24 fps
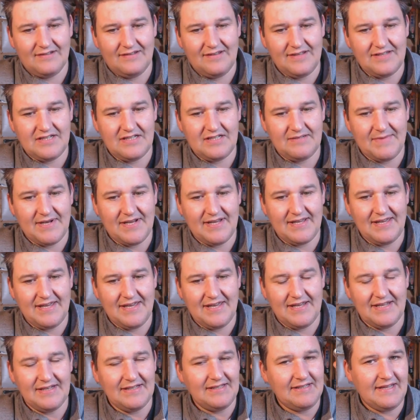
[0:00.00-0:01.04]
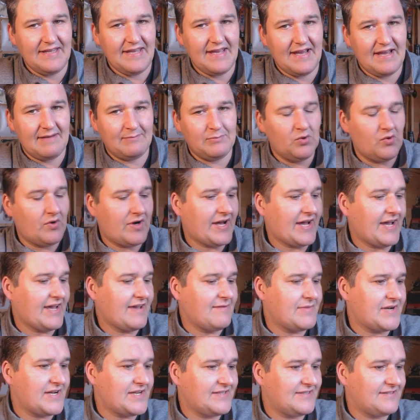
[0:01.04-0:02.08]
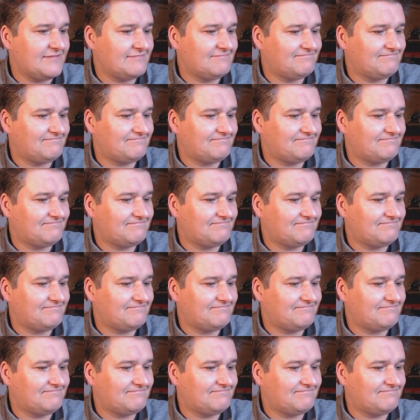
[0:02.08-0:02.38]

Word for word: this is my Diablo Hybrid.